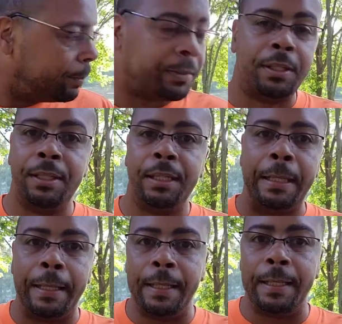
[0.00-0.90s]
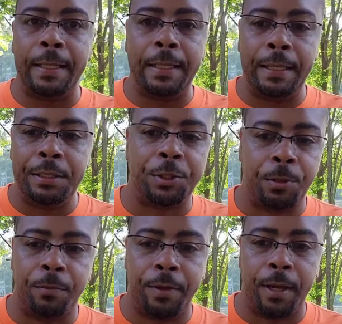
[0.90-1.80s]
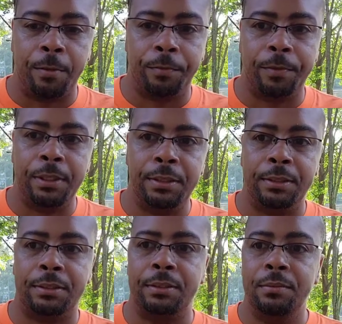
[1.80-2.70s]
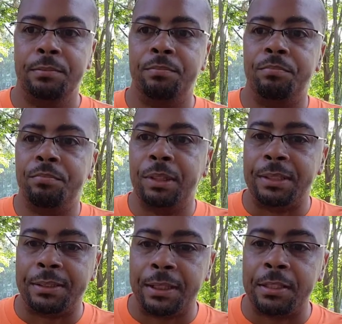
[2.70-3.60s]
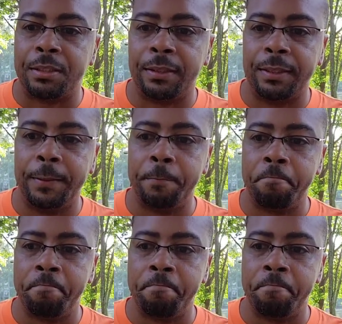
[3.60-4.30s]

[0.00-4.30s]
But the internal valve is essentially